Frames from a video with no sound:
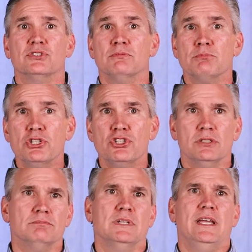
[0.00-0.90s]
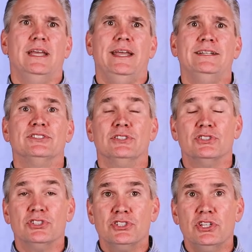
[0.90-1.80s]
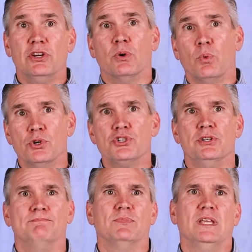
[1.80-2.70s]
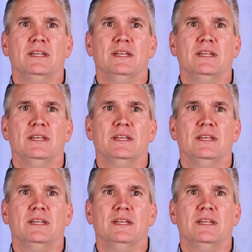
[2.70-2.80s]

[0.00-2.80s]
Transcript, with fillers: submission, and sincere worship.